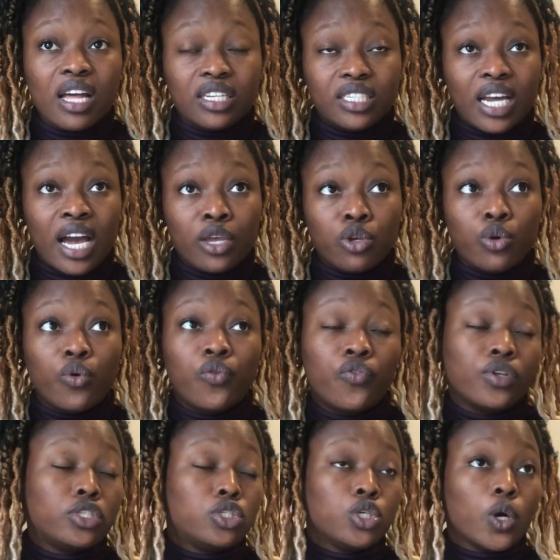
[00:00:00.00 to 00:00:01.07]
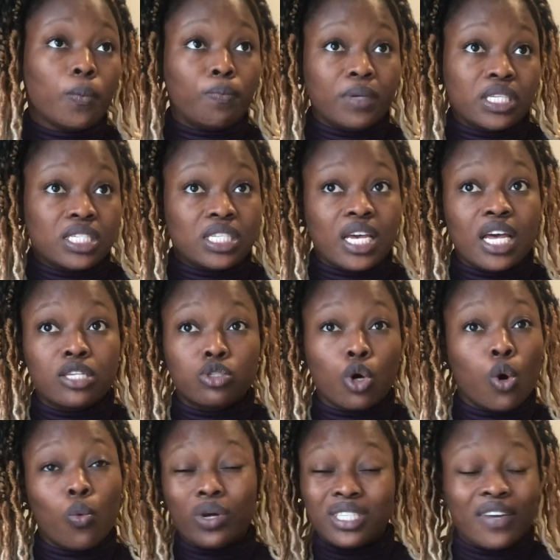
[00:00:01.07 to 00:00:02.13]
that fits your business
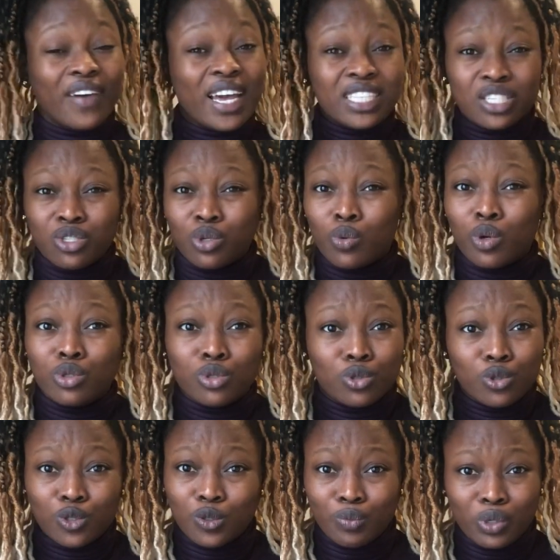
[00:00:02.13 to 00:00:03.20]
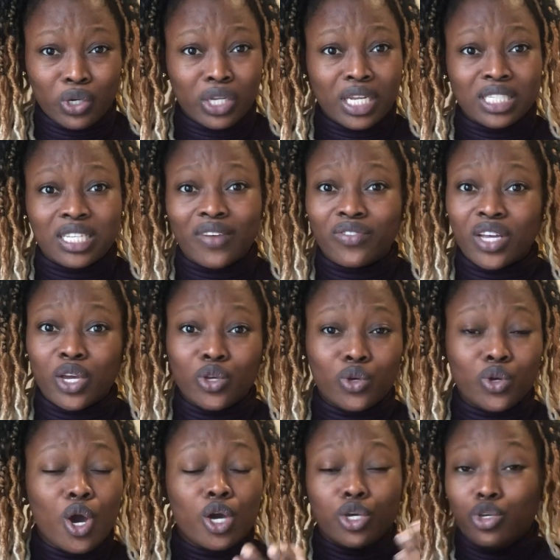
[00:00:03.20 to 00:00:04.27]
or whatever it is you want to do, to be honest, after
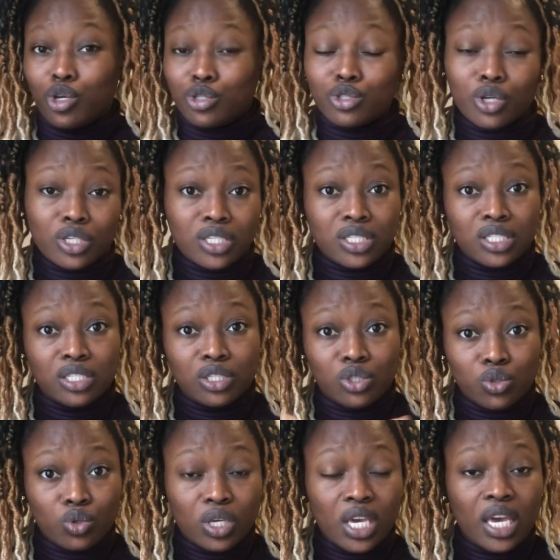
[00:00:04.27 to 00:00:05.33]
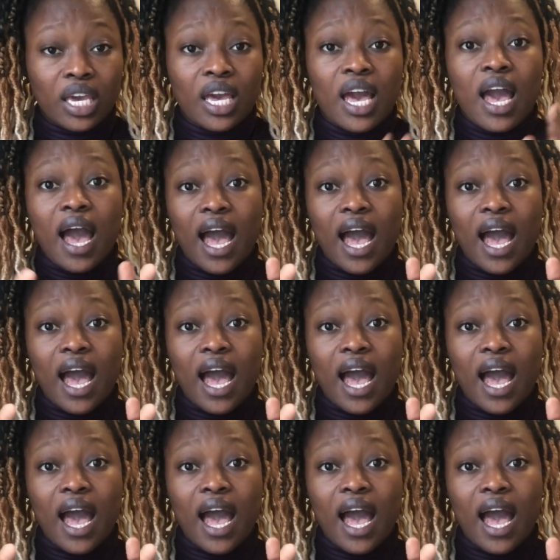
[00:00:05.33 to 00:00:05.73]
your studies in the UK,